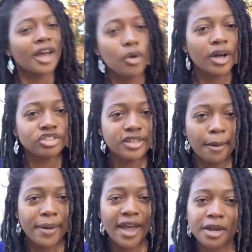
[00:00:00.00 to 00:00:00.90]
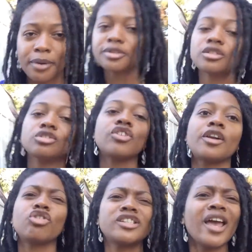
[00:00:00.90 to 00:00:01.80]
I know I just got paid, but I'm still
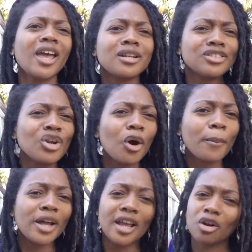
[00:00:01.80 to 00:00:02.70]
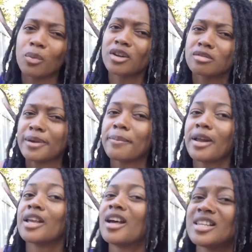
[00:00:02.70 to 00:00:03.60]
trying to retain, money. I don't want to spend
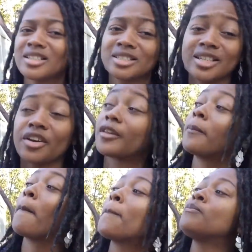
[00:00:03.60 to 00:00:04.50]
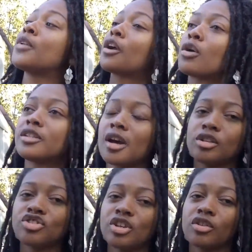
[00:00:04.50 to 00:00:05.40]
money unnecessarily. I go to
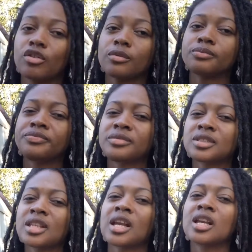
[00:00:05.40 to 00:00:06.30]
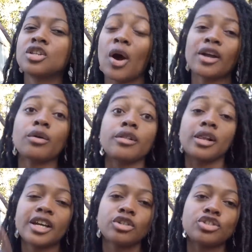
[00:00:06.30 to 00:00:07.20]
Dollar General. No, I go to the
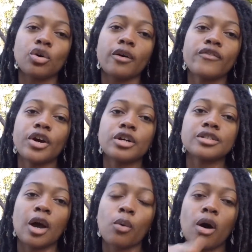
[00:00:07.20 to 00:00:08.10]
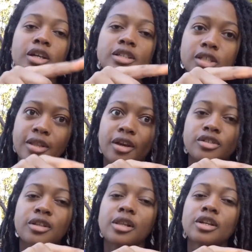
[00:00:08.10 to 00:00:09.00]
liquor store first. I walk there
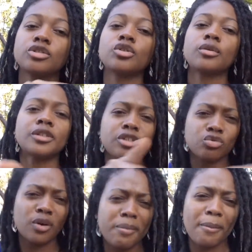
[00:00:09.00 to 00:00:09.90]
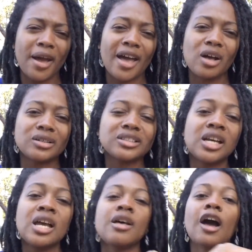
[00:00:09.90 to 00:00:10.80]
to the liquor store because there's one by my house.
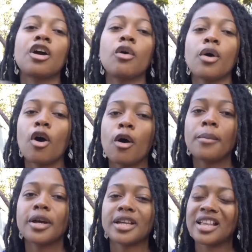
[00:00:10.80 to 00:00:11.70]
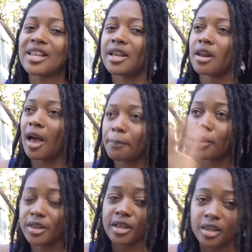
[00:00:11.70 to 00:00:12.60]
I go home, and then I
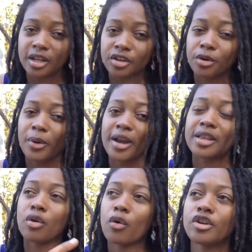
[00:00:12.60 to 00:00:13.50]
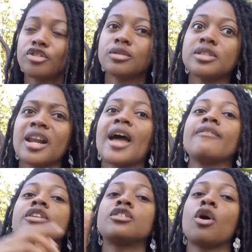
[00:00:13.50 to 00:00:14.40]
put the liquor away in the orange juice. Then I
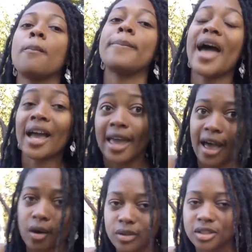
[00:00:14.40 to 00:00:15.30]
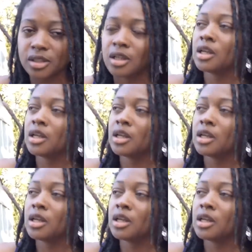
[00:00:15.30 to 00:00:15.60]
have to go back out